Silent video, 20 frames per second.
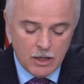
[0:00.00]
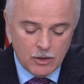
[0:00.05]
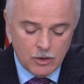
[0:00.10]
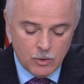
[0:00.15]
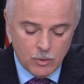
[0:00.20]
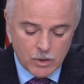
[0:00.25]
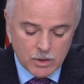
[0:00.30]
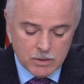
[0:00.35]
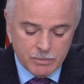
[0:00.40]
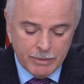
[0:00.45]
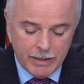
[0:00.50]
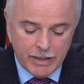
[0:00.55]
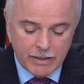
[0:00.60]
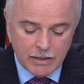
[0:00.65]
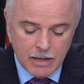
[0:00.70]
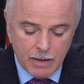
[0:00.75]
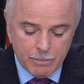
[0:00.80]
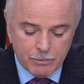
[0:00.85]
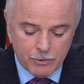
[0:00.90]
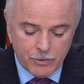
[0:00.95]
to expand
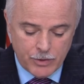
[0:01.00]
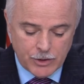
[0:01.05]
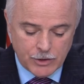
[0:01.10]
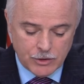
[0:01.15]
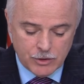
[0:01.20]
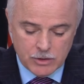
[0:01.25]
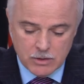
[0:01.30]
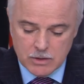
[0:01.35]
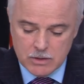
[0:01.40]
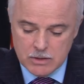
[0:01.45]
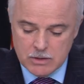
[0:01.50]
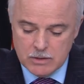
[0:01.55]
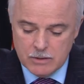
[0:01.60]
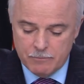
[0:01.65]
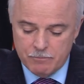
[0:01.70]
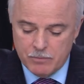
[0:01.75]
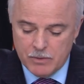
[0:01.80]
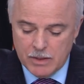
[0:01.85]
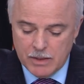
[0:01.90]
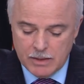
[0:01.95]
operations
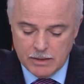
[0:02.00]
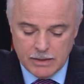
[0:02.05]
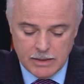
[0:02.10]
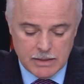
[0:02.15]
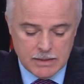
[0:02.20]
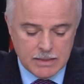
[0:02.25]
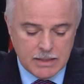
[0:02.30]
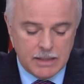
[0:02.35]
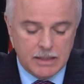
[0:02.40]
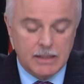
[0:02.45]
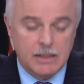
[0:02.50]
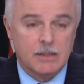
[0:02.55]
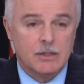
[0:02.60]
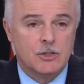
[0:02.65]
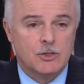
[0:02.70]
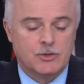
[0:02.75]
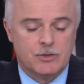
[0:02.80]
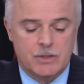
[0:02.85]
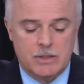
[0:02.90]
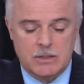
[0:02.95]
in these key
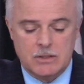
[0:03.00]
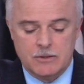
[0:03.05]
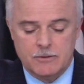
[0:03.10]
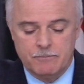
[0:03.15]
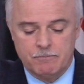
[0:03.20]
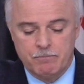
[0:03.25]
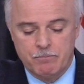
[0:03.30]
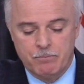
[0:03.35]
industries.